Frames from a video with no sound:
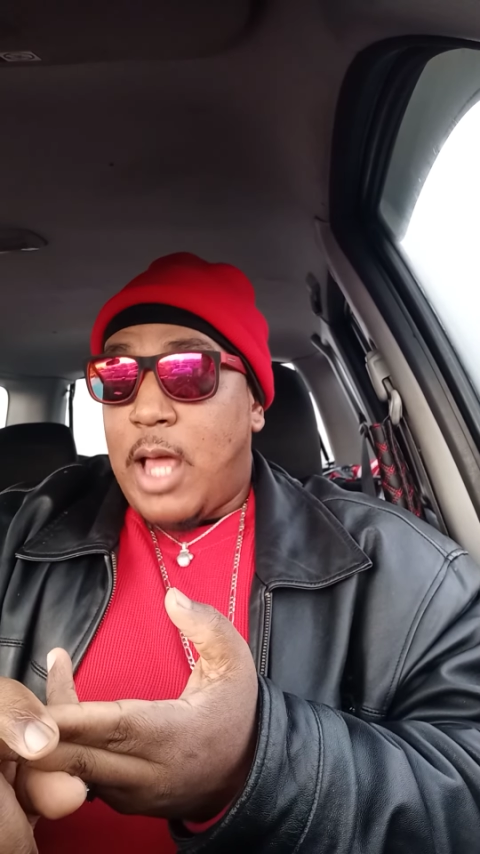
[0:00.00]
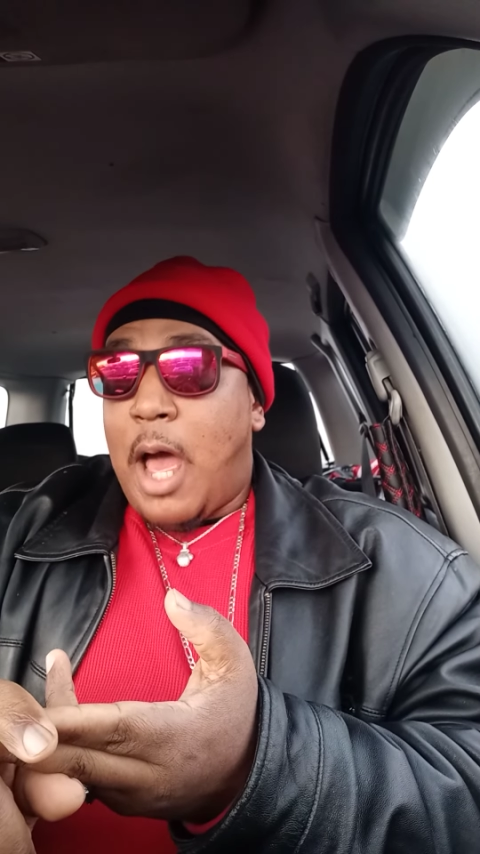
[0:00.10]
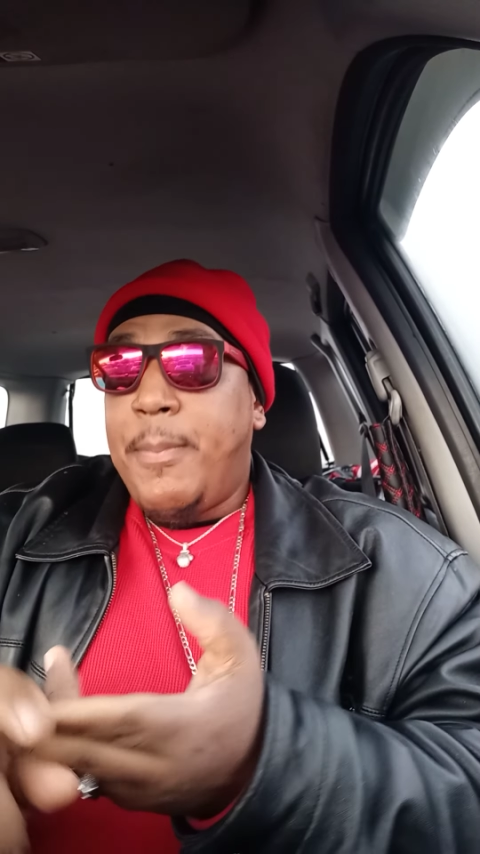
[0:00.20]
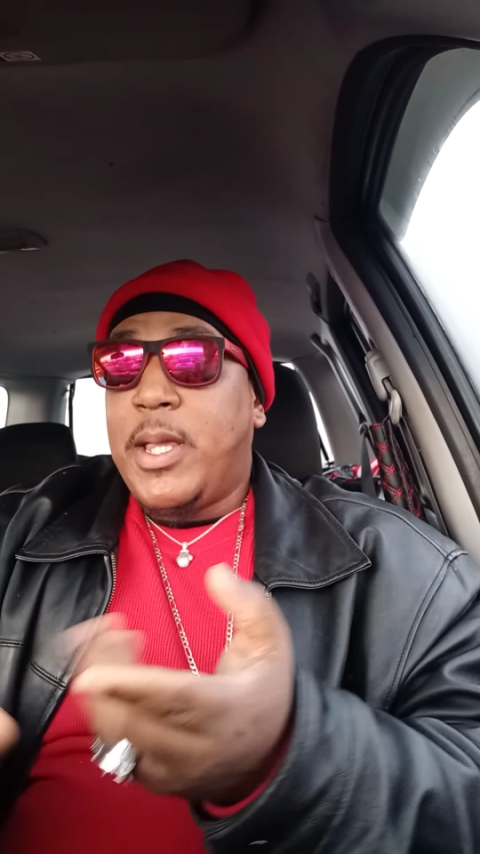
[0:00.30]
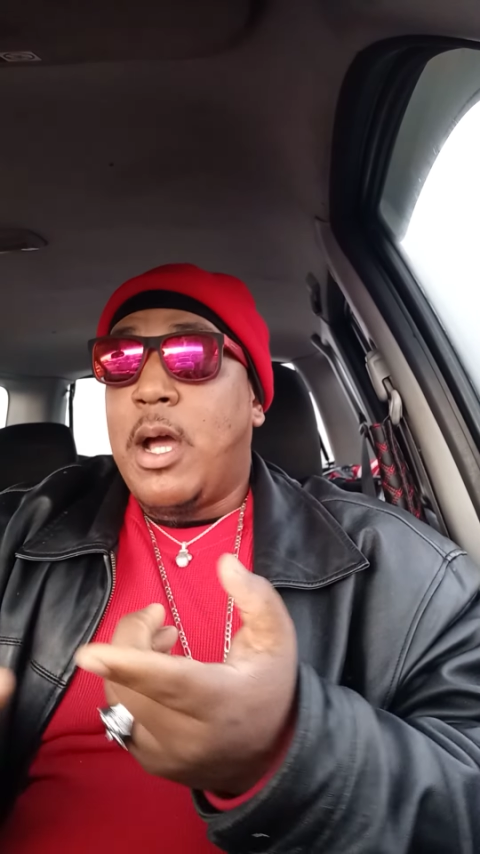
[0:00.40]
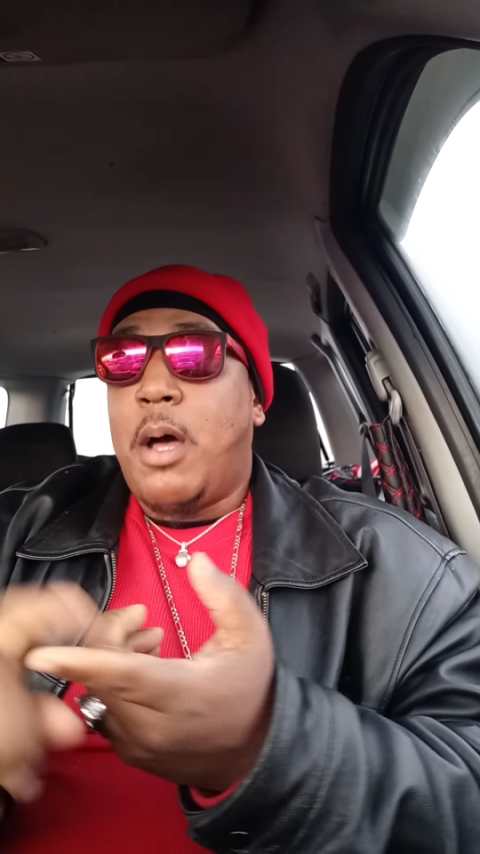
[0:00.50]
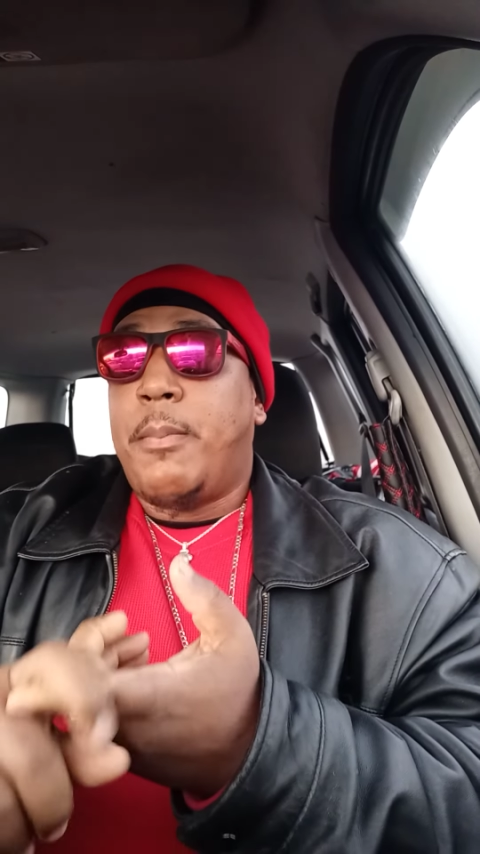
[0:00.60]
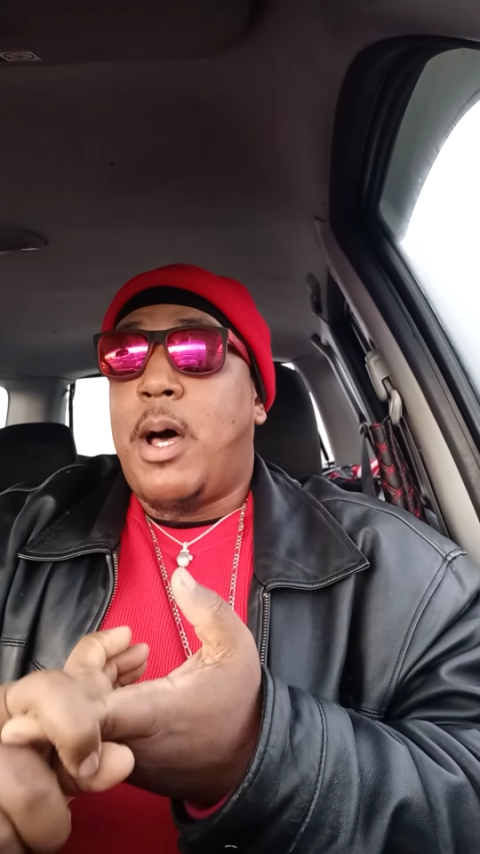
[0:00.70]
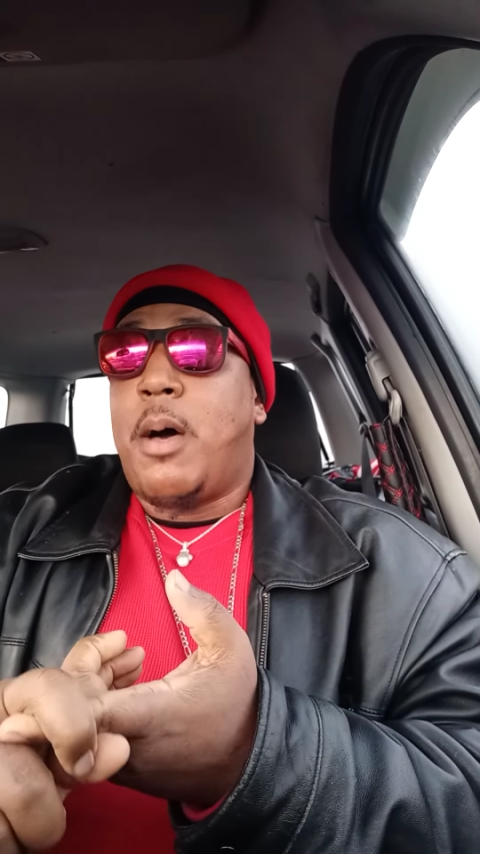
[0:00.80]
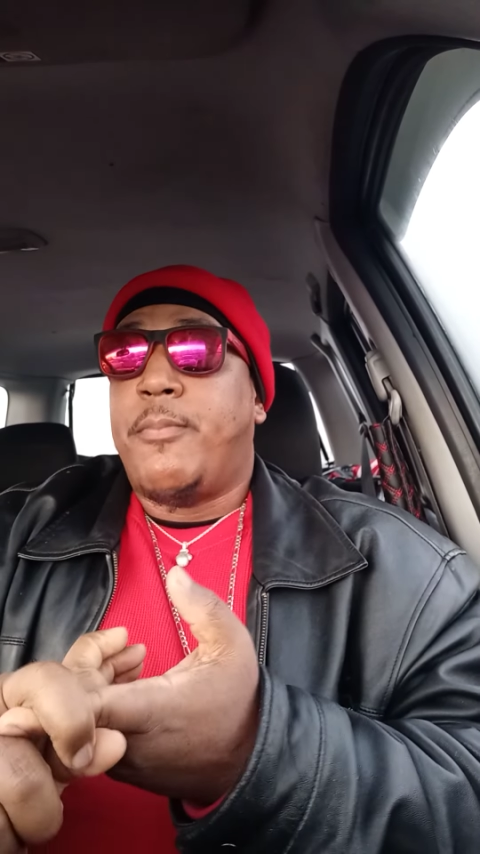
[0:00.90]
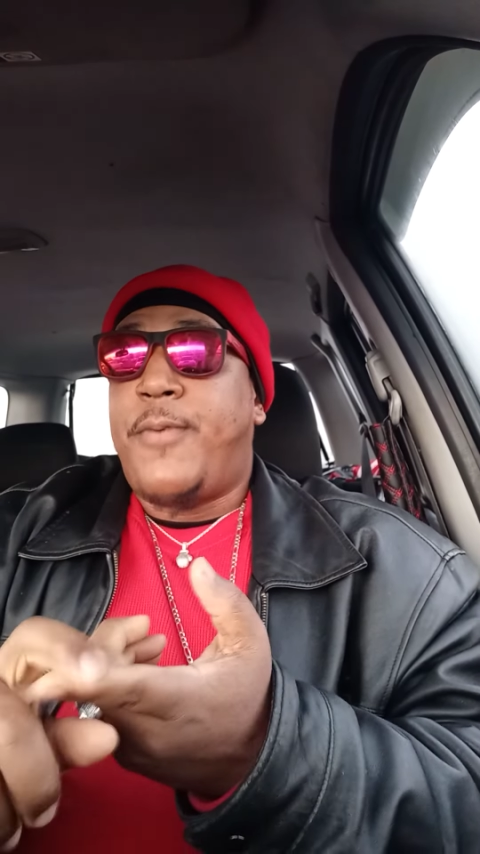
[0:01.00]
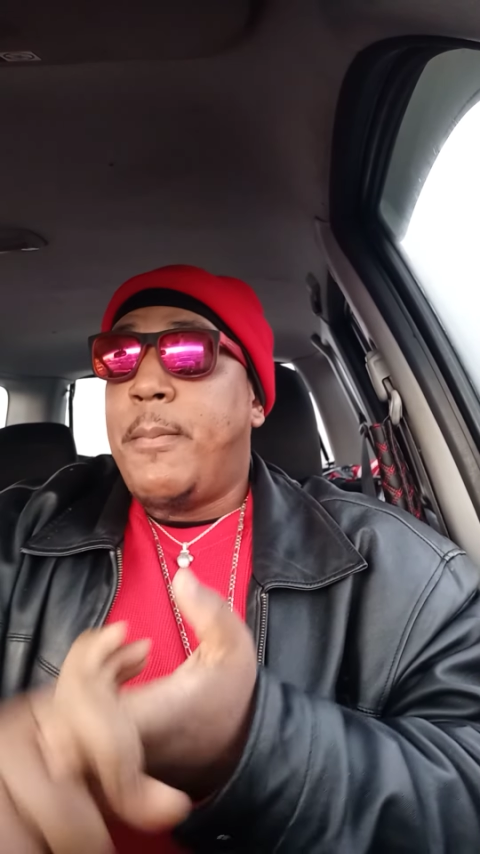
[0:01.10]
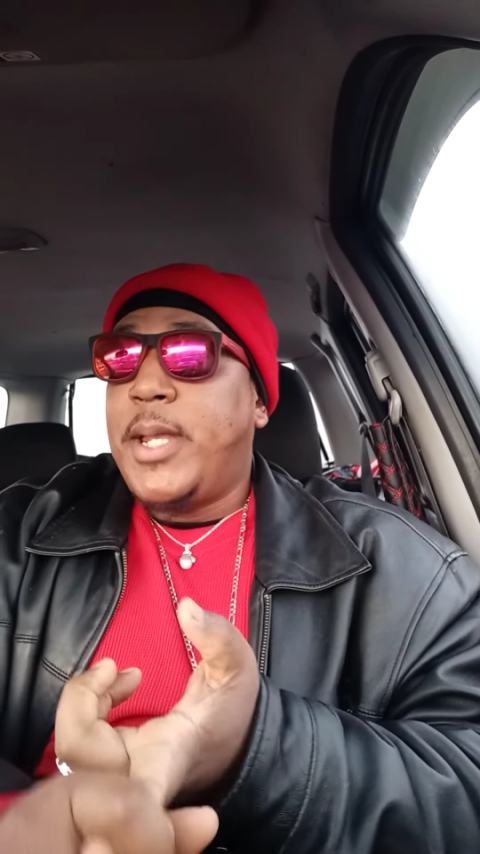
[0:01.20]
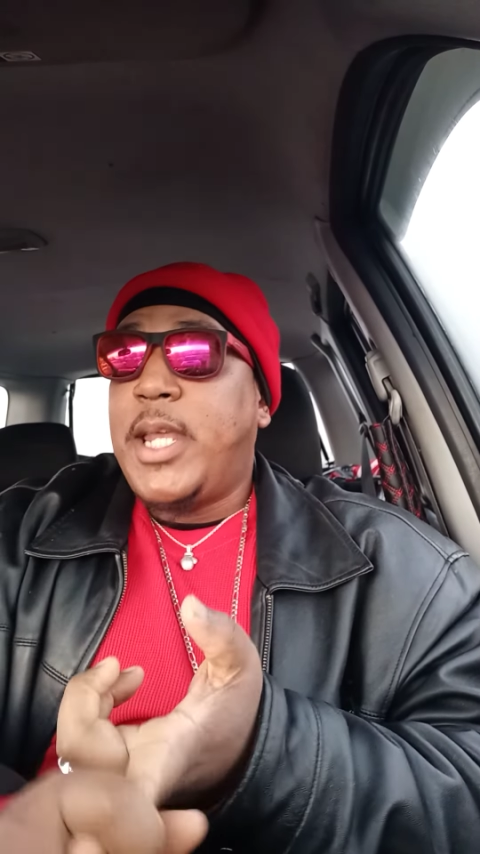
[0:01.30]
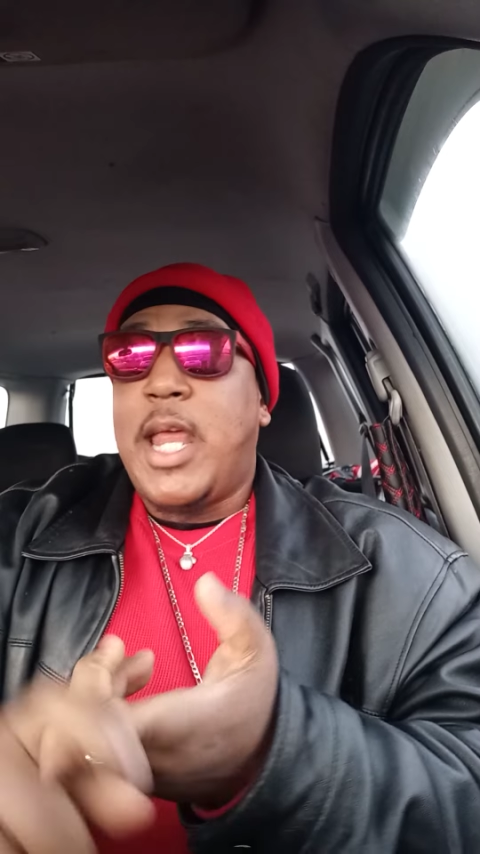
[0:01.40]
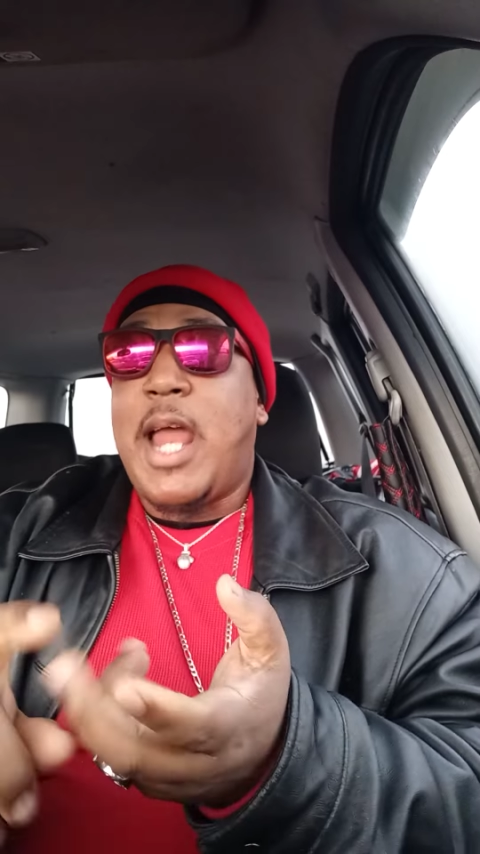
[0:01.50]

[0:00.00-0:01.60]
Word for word: I become um, feminine